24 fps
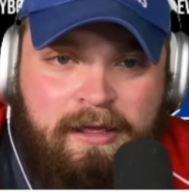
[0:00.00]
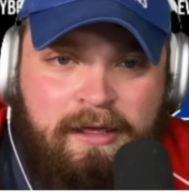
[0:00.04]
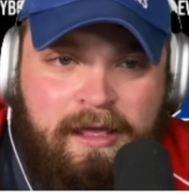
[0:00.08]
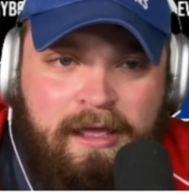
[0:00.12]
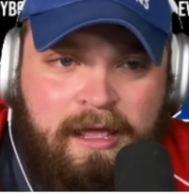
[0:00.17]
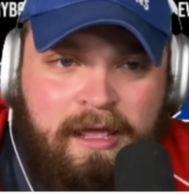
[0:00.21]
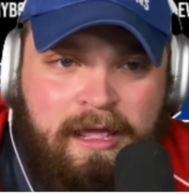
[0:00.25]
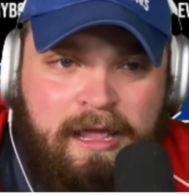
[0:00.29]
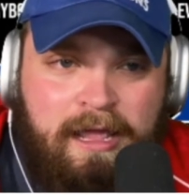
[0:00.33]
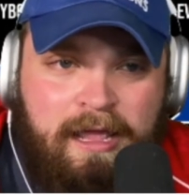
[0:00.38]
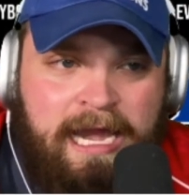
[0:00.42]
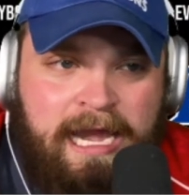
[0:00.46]

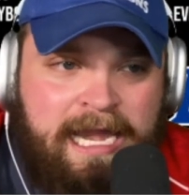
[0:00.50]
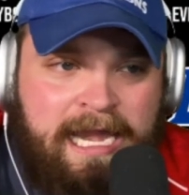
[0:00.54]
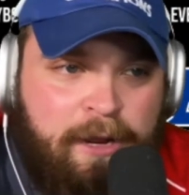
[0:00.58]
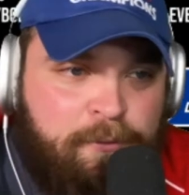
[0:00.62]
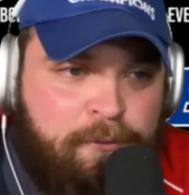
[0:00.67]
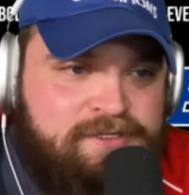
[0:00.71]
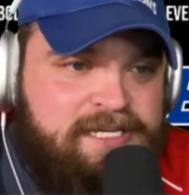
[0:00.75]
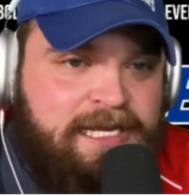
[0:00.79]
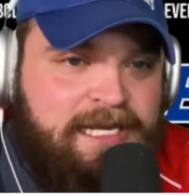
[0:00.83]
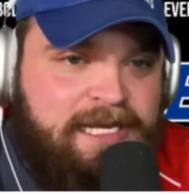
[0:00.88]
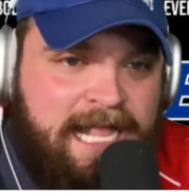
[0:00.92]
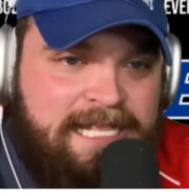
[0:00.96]
And it was
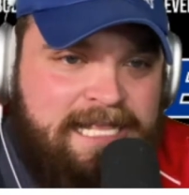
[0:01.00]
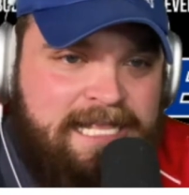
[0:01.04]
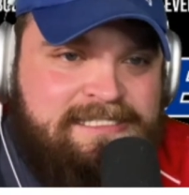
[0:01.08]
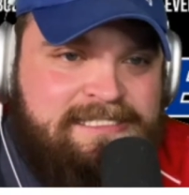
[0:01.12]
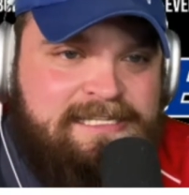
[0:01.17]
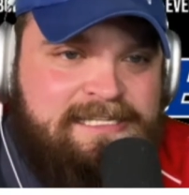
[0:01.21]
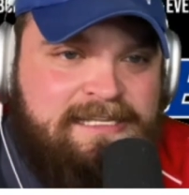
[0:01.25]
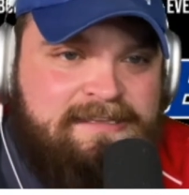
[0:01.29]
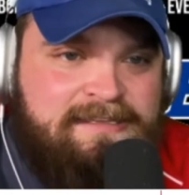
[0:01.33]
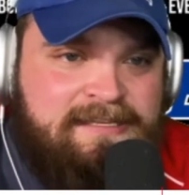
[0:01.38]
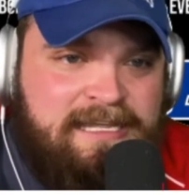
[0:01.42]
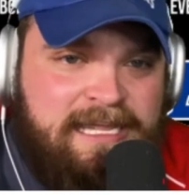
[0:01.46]
against a
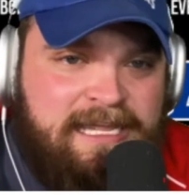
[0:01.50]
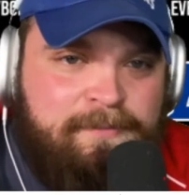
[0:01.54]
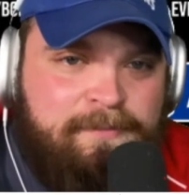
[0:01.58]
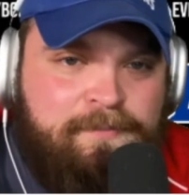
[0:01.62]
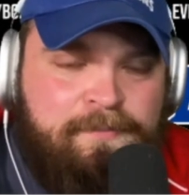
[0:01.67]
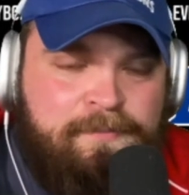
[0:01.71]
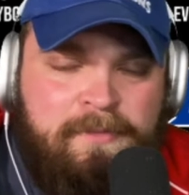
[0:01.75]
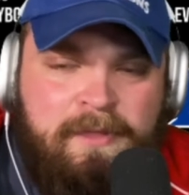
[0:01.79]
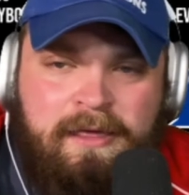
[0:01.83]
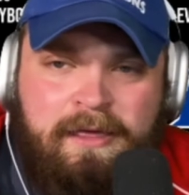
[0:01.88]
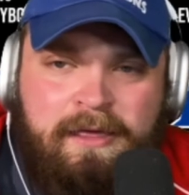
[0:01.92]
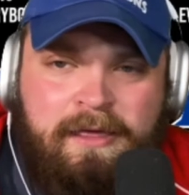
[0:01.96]

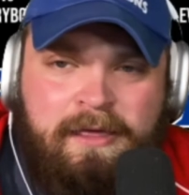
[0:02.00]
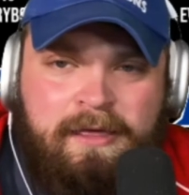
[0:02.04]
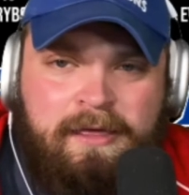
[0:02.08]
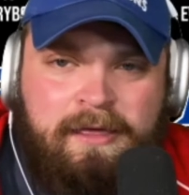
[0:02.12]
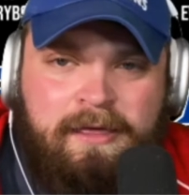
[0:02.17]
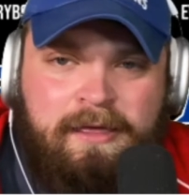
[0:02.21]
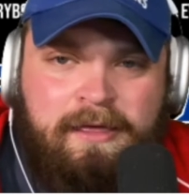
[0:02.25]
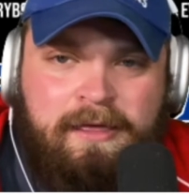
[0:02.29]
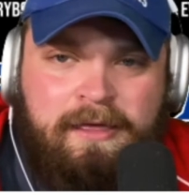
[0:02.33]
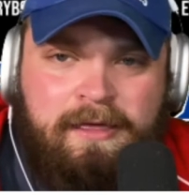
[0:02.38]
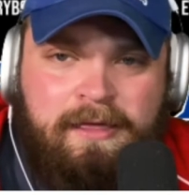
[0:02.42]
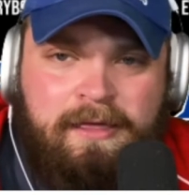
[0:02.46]
team
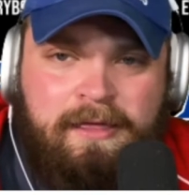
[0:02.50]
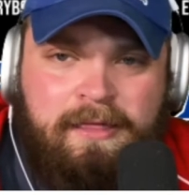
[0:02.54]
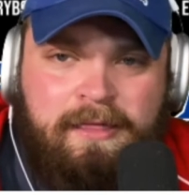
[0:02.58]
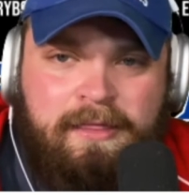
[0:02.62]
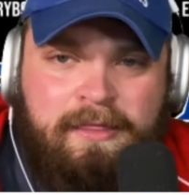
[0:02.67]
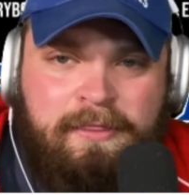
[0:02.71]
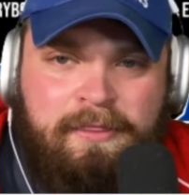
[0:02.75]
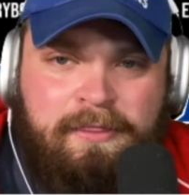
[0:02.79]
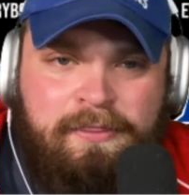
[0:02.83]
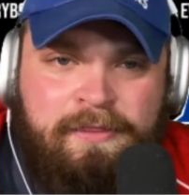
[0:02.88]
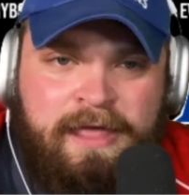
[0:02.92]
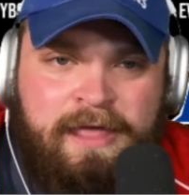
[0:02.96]

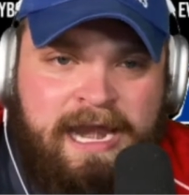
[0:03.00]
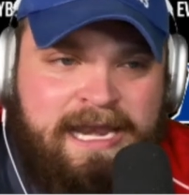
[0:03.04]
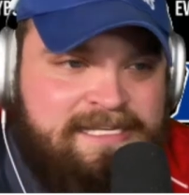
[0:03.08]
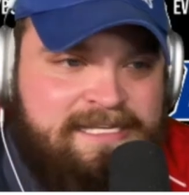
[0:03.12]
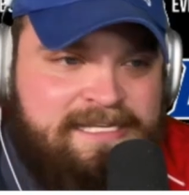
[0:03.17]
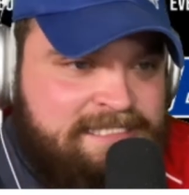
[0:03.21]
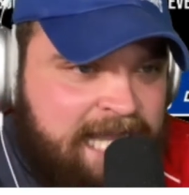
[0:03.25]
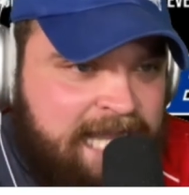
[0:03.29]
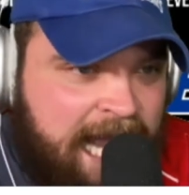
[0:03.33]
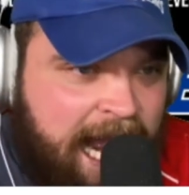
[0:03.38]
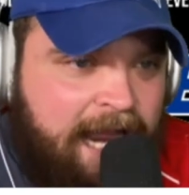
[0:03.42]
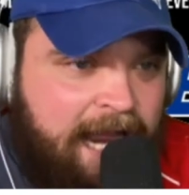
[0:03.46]
that has
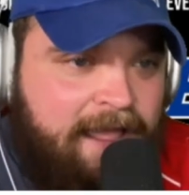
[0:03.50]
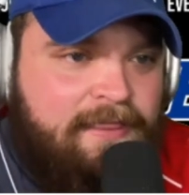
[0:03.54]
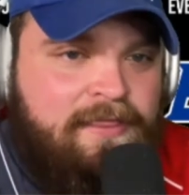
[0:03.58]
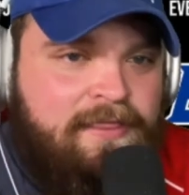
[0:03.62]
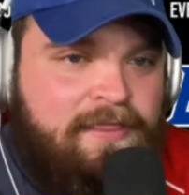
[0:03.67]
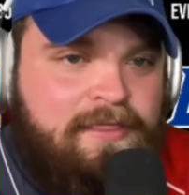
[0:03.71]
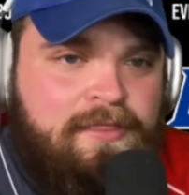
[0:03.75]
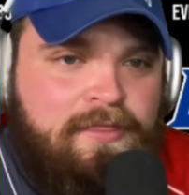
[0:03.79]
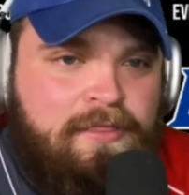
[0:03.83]
gotten